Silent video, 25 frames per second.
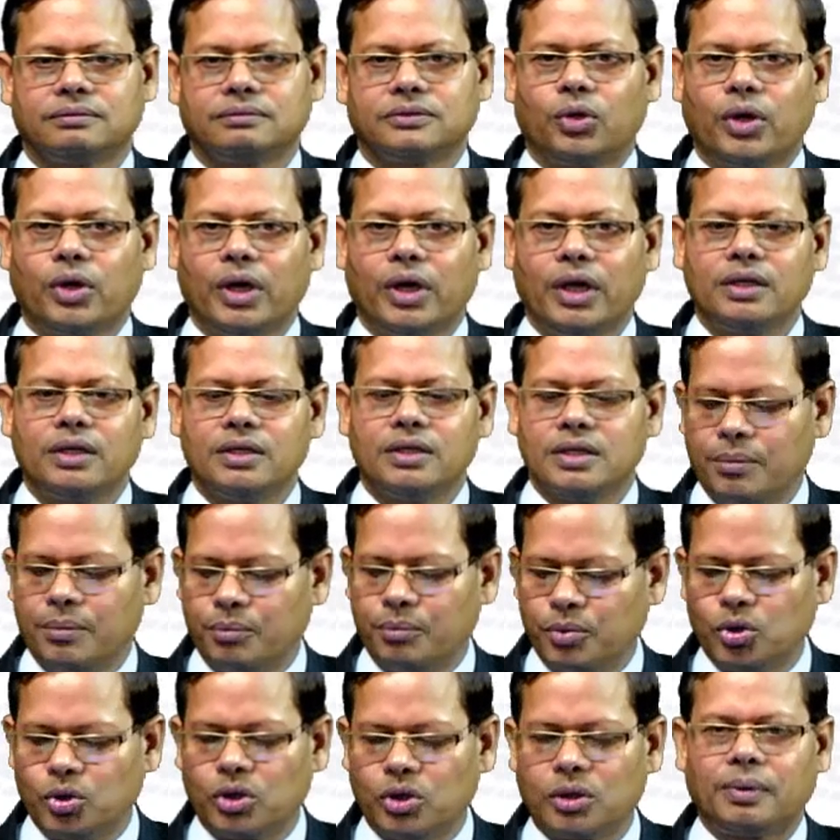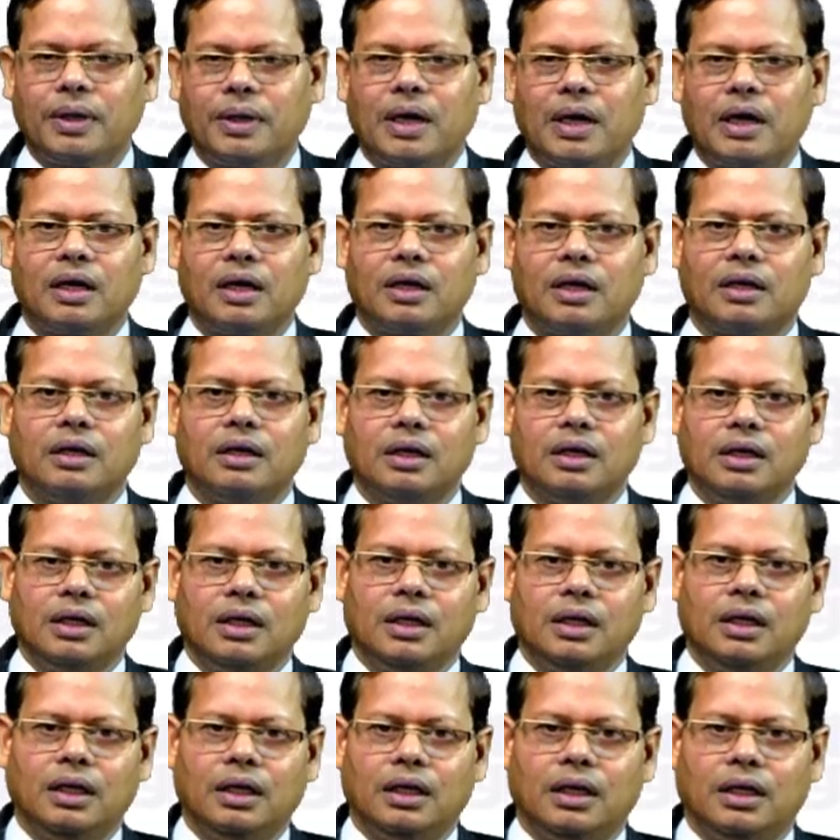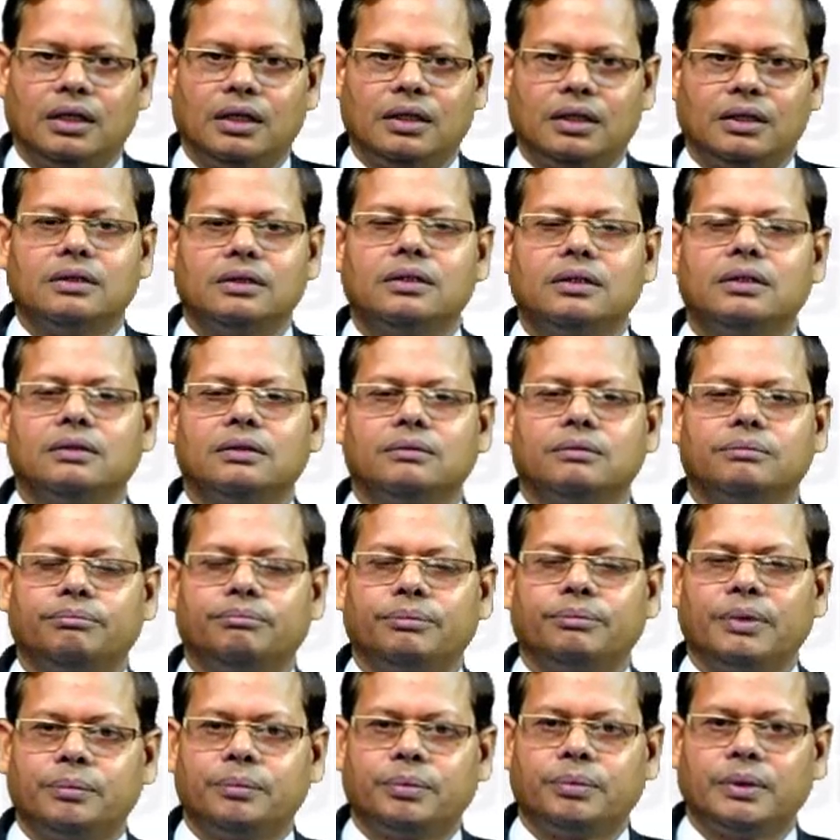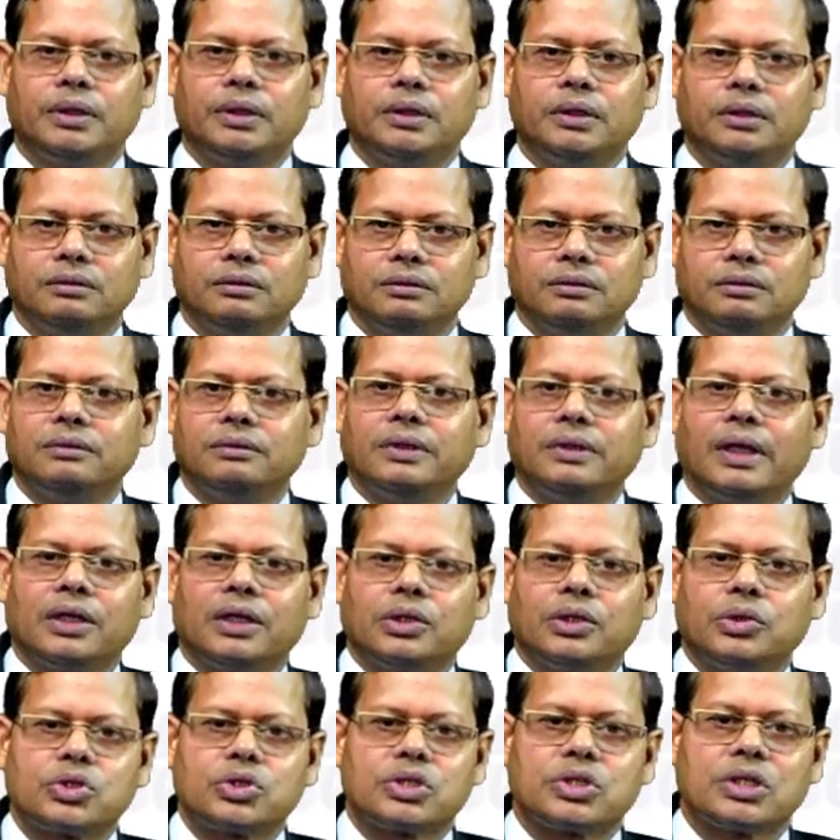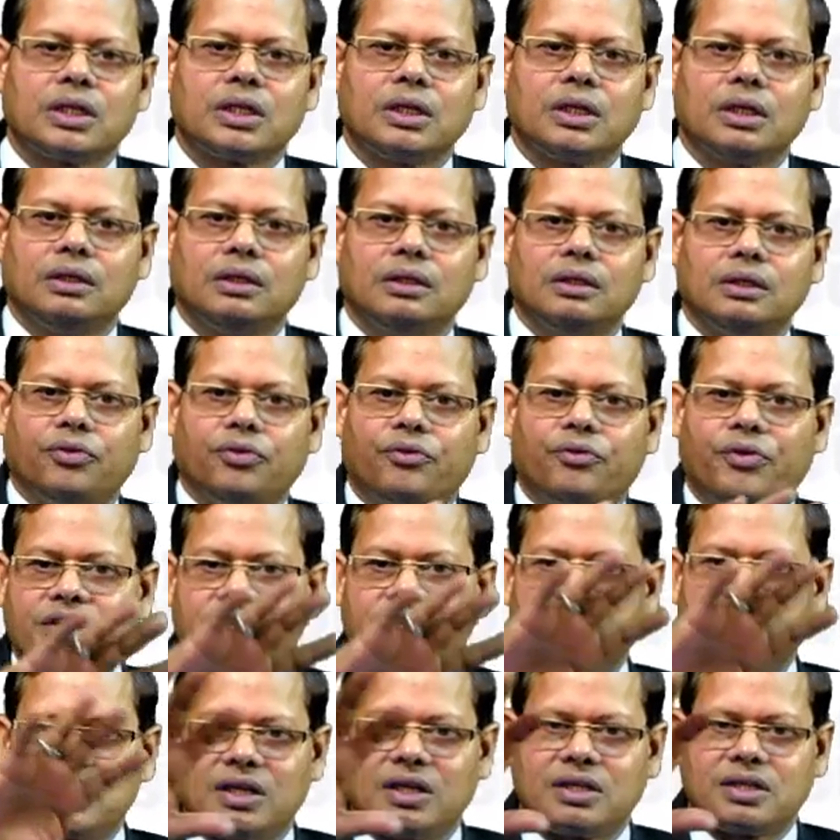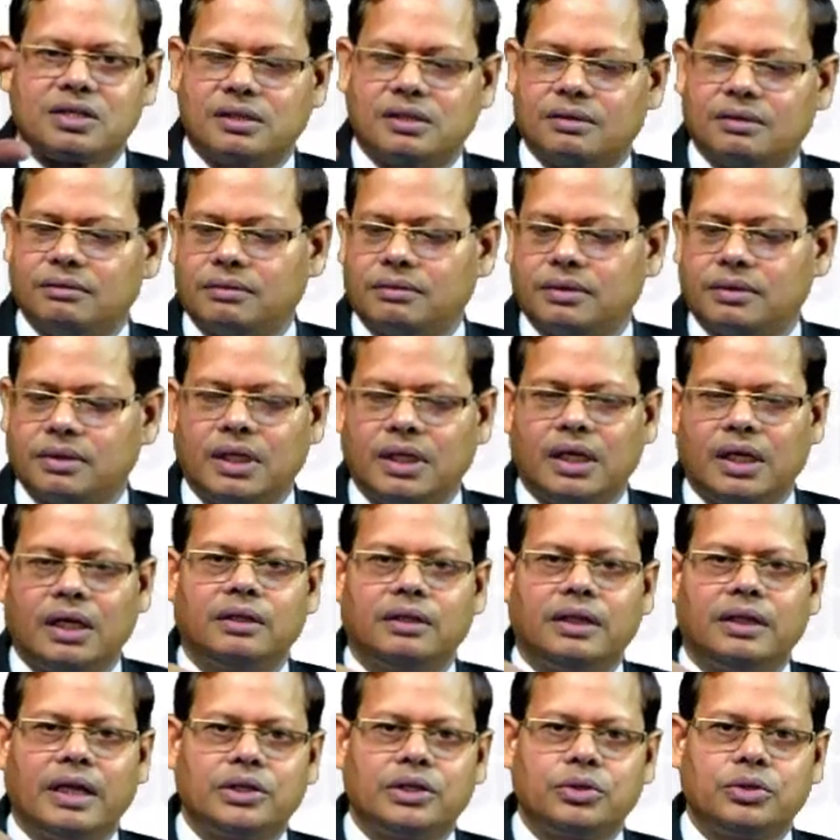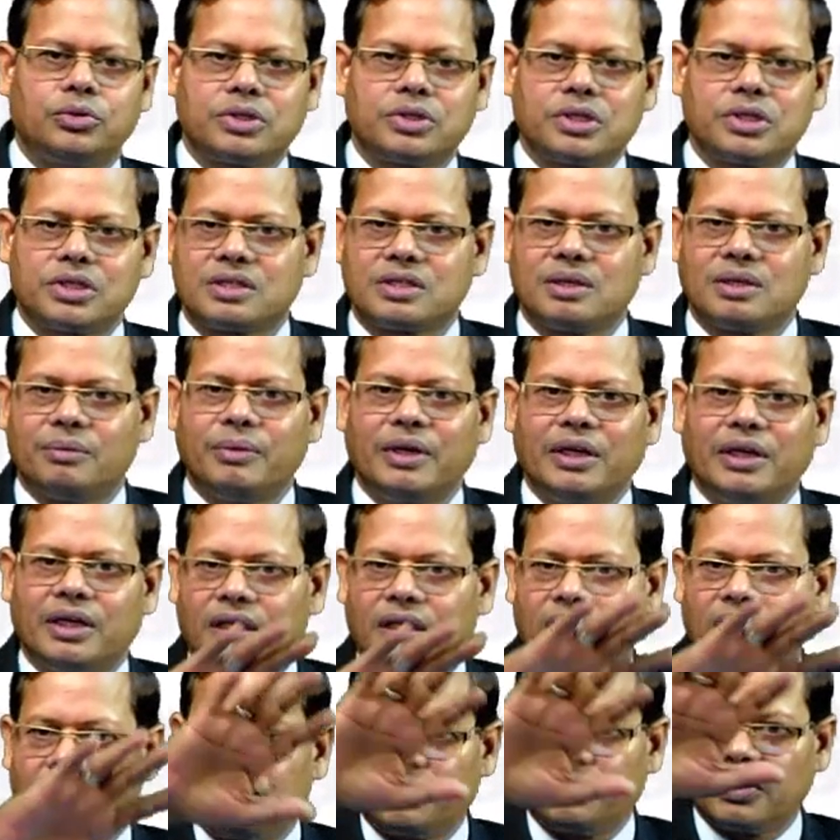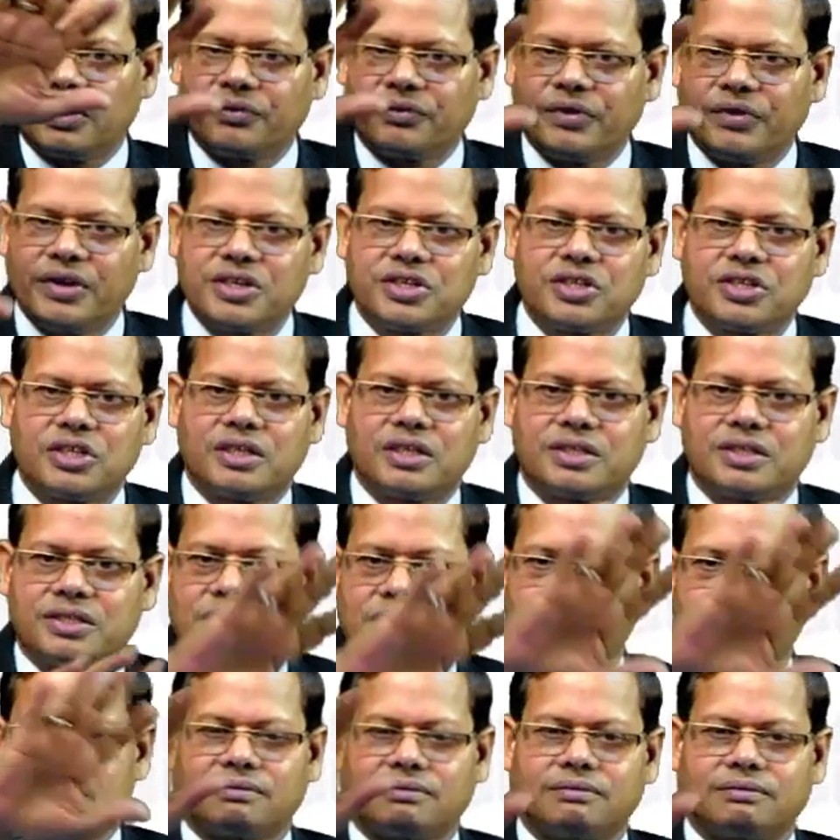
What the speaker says: okay? A beauty parlor people, they are using facials, they are using some material for facials.